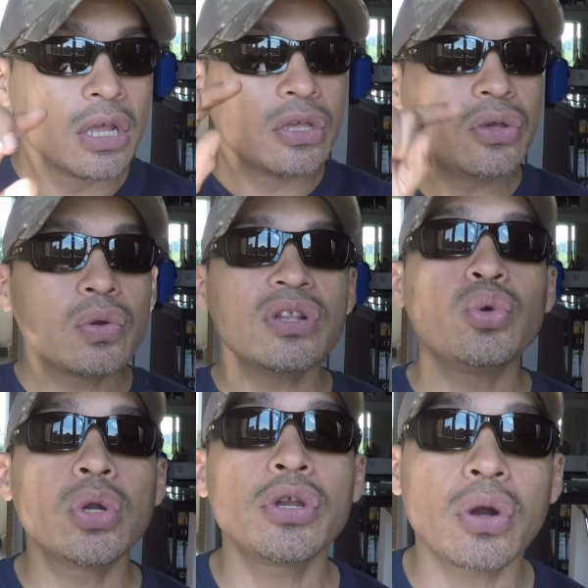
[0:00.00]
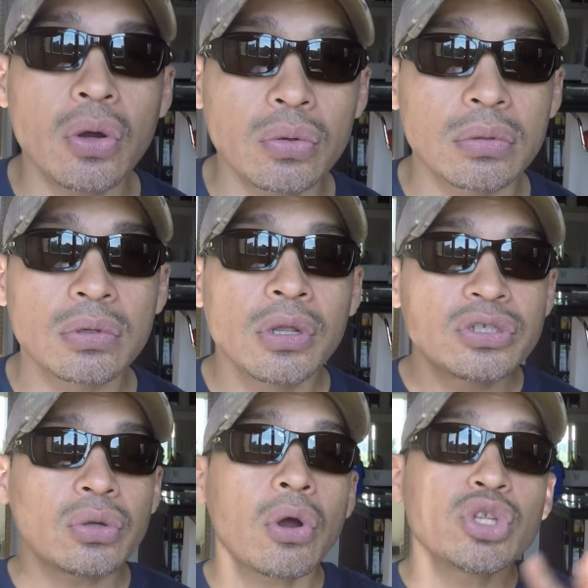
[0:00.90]
you can do it on your own.
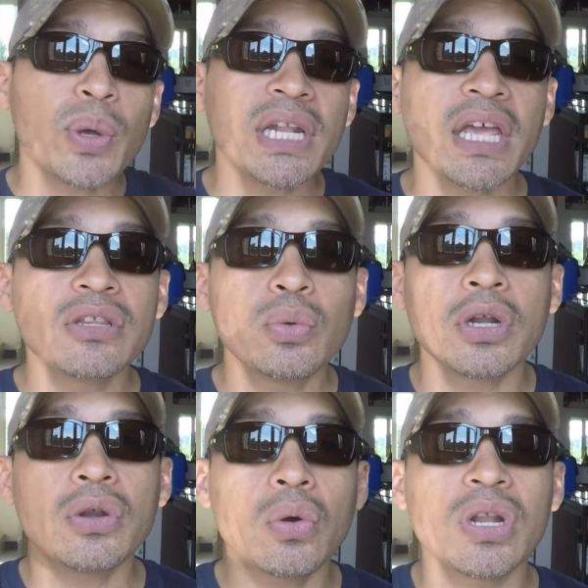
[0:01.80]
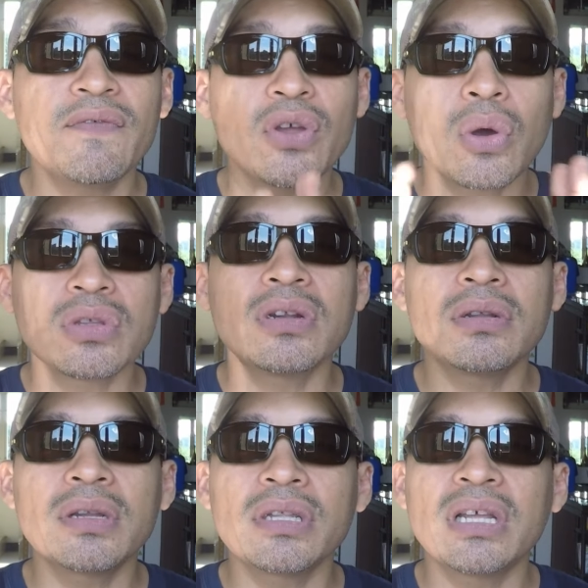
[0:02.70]
So go to LA, do it on your own. If you go to
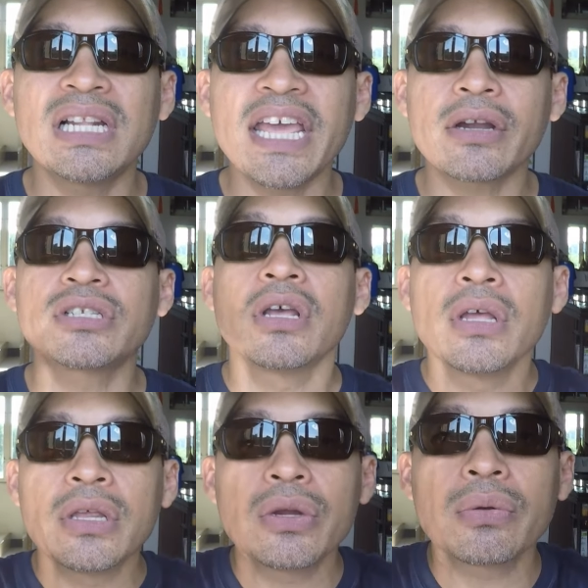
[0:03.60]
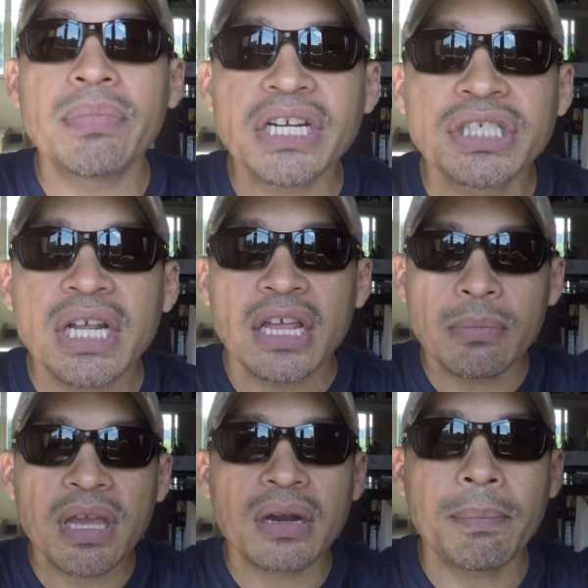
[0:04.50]
the, the Lakers, you're a bitch, and
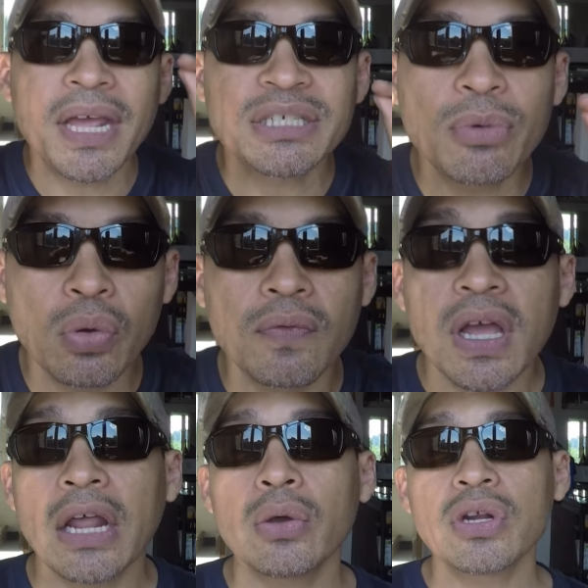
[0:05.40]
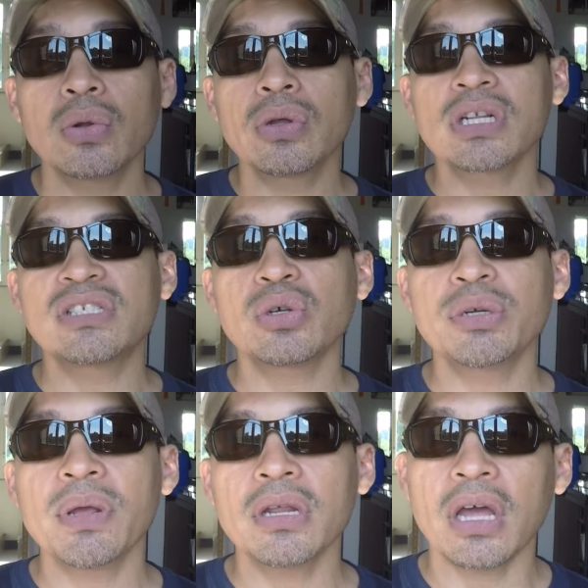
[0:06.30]
you're making a bitch move. I know you don't look at
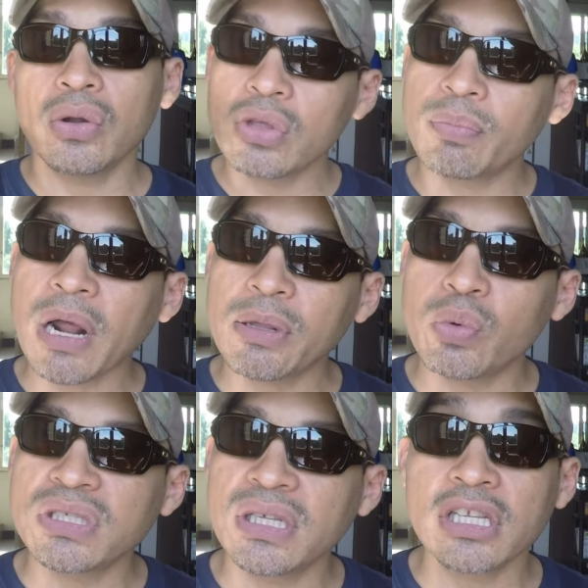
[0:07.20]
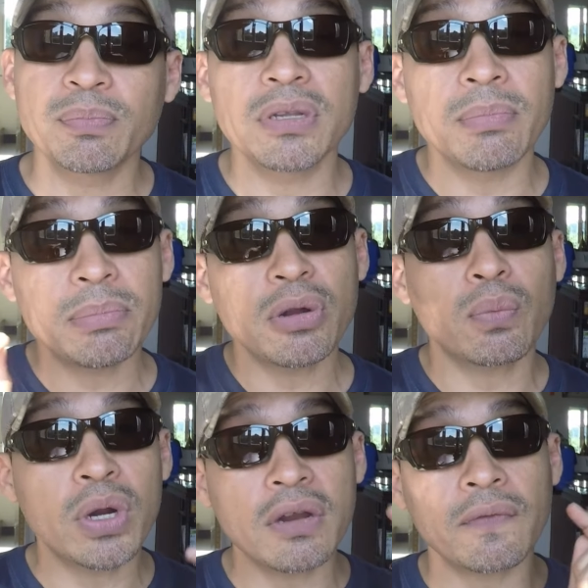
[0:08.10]
social media. I know you probably won't see this, but maybe
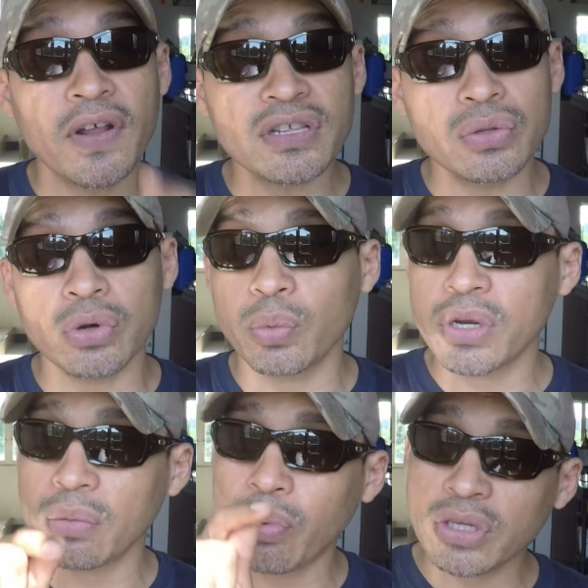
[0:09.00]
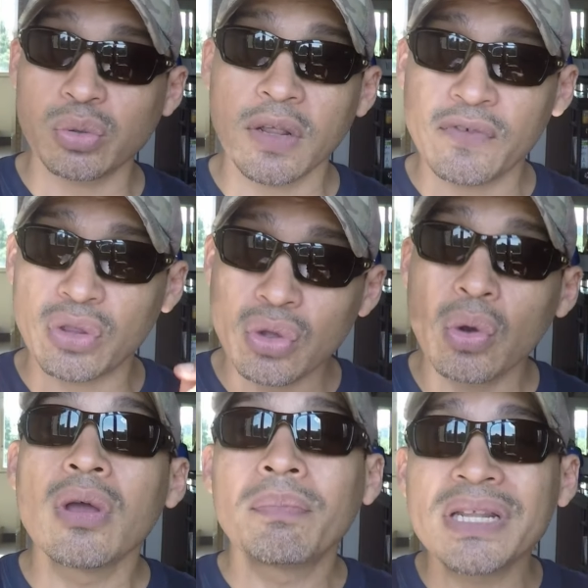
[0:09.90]
one of your friends do, or one of your boys do. And if you
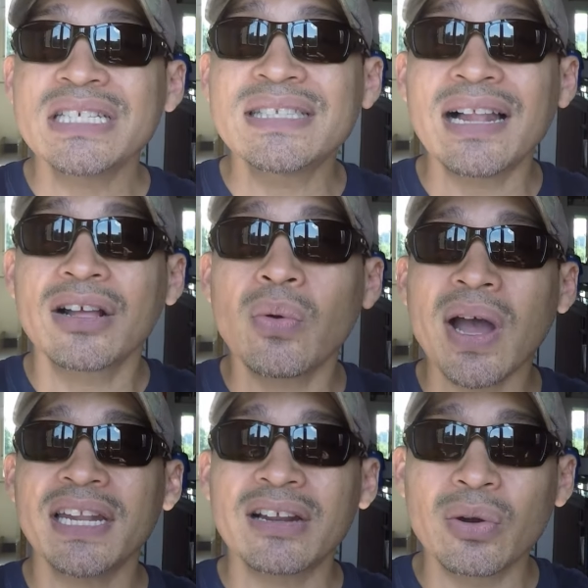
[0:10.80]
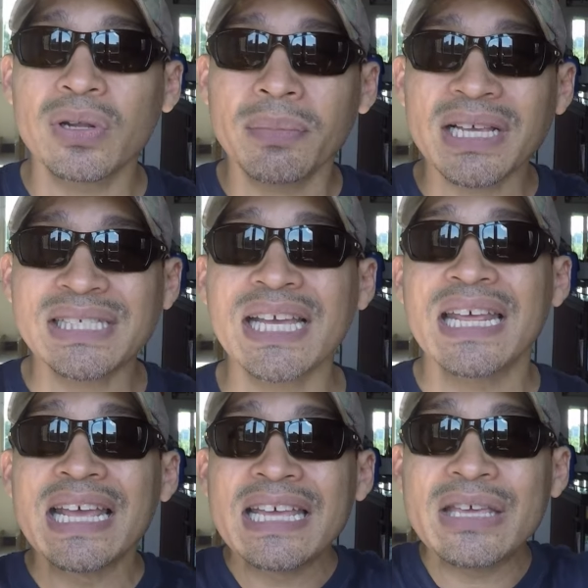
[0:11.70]
do, please tell Kawhi that Guerilla Mike
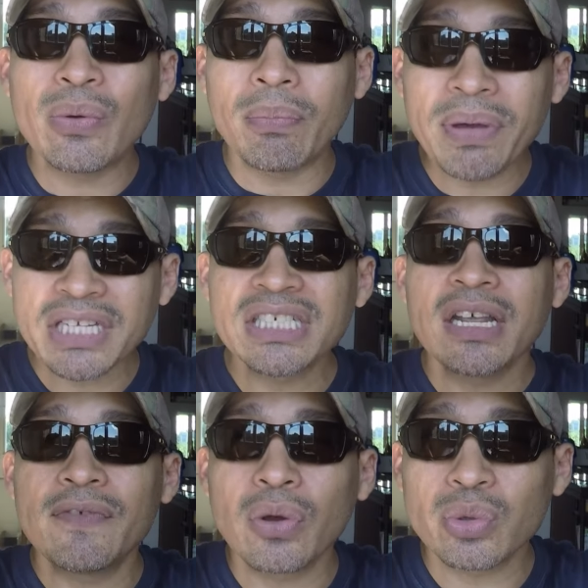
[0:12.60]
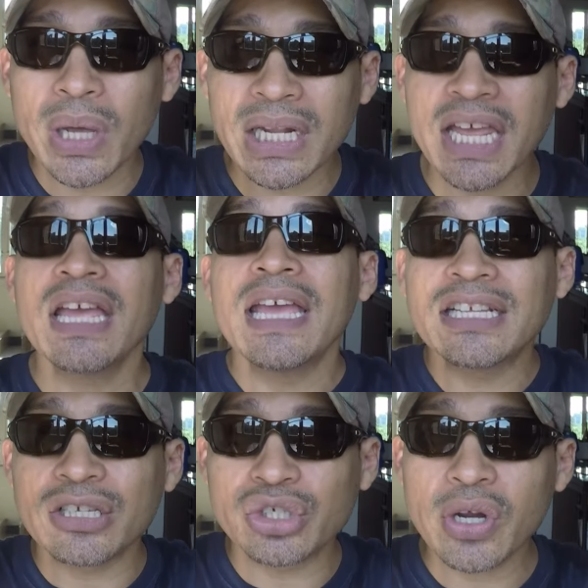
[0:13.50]
said you a bitch. If you go to LA,
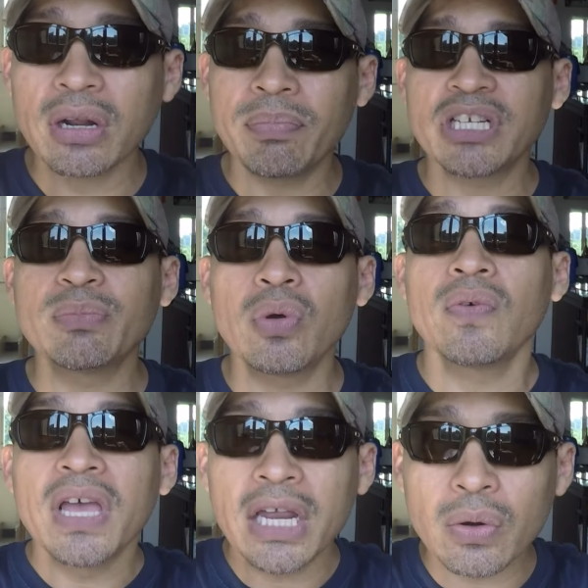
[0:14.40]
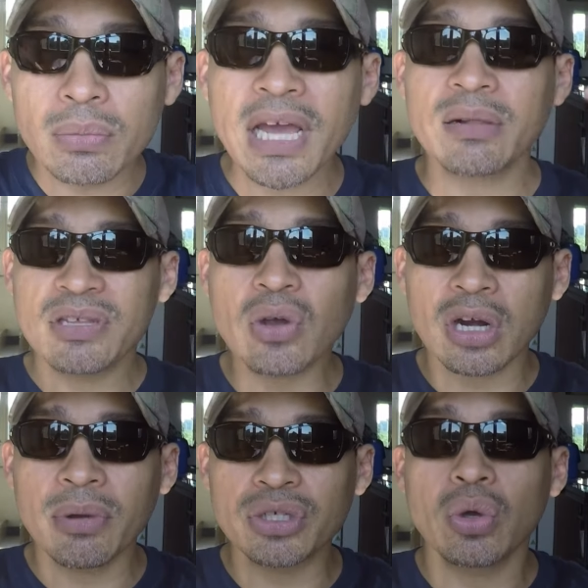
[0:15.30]
it's a straight up bitch move, and Guerilla Mike will be
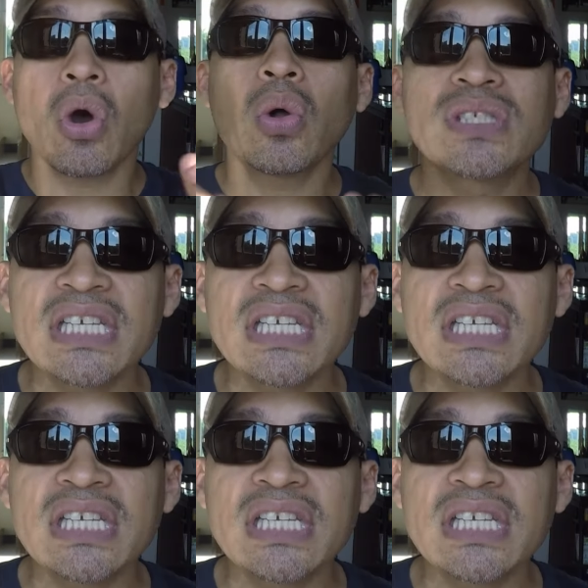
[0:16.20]
talking about you all